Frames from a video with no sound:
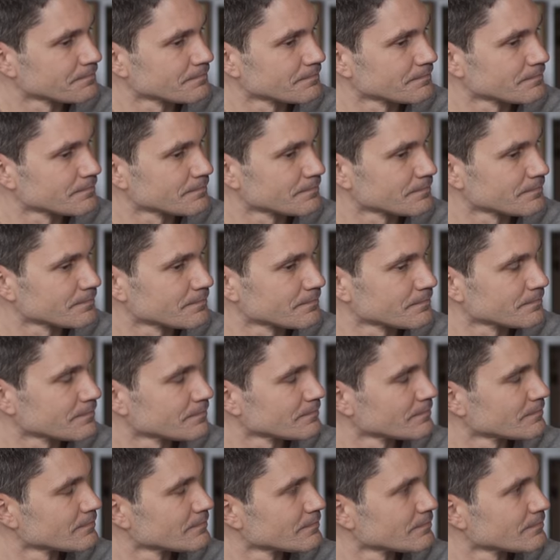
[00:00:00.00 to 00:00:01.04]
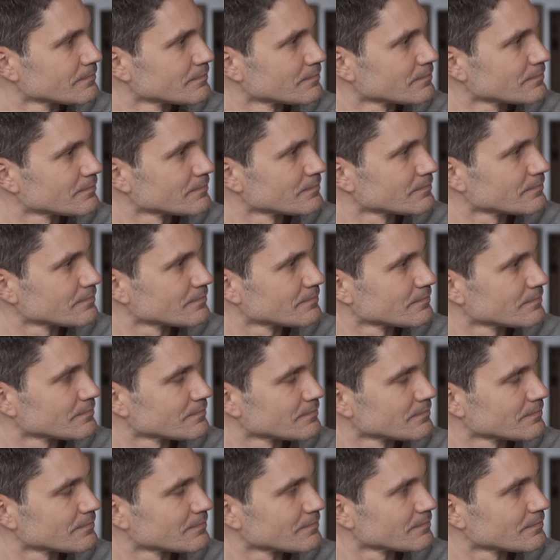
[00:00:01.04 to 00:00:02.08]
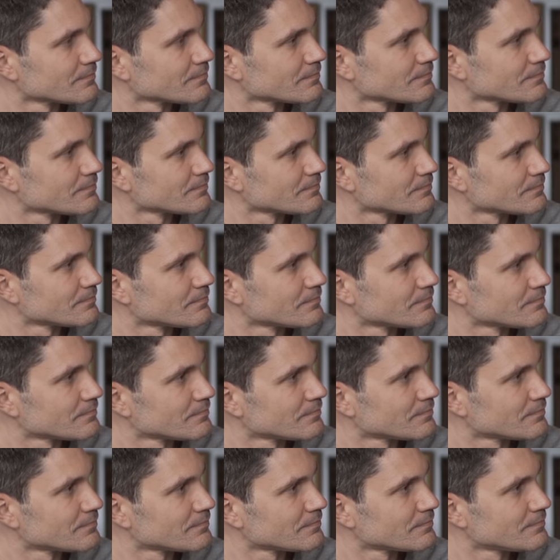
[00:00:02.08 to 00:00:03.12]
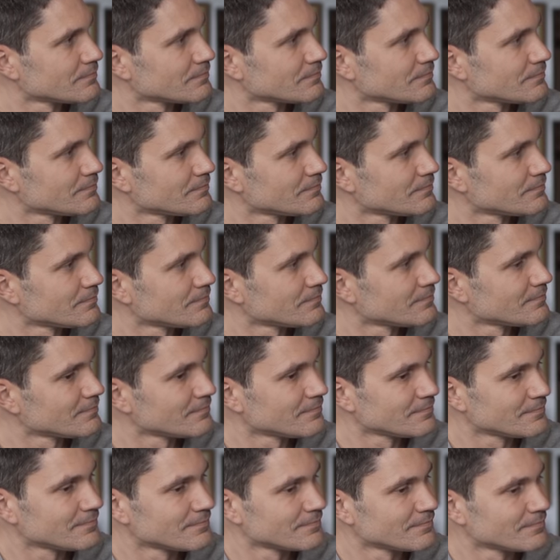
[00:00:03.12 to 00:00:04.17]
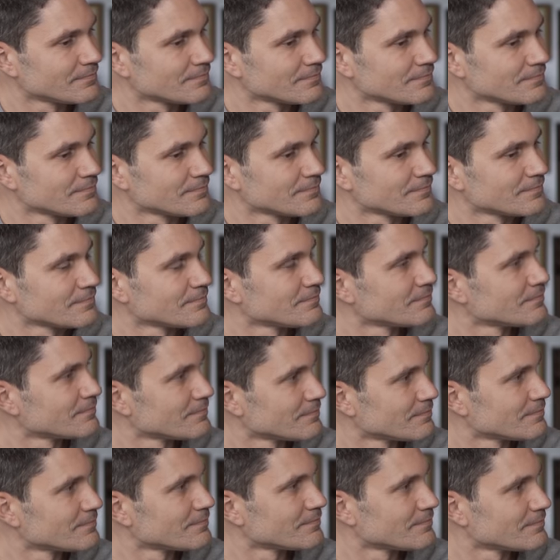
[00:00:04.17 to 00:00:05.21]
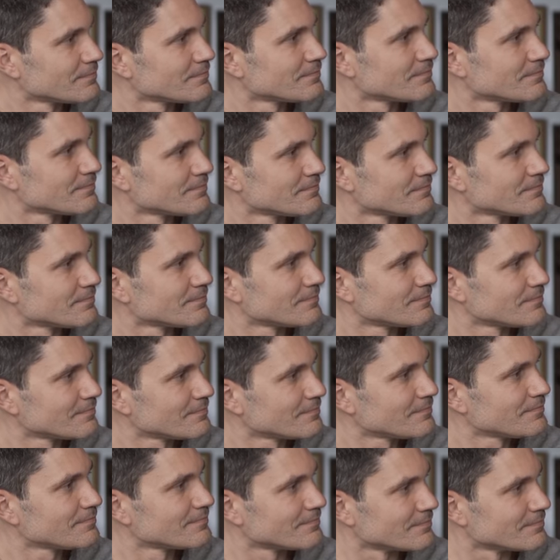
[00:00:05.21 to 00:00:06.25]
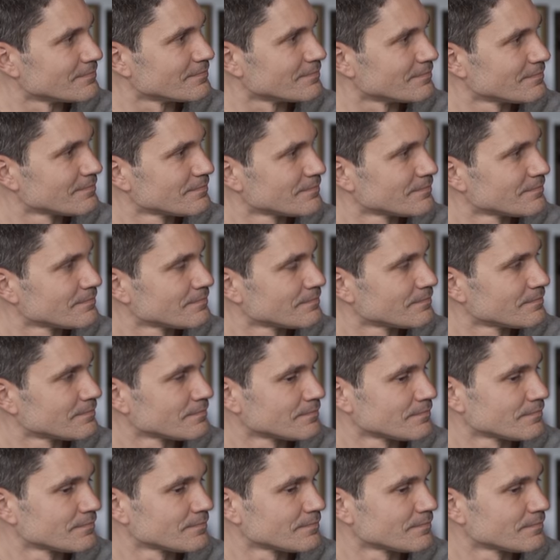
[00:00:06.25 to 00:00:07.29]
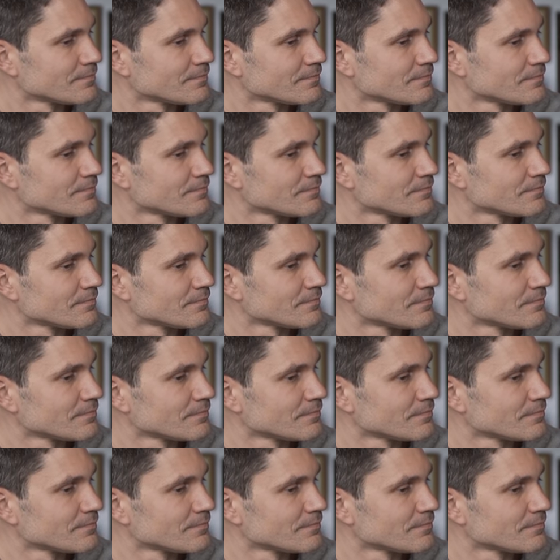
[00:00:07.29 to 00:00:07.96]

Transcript: No words are spoken by the person on screen.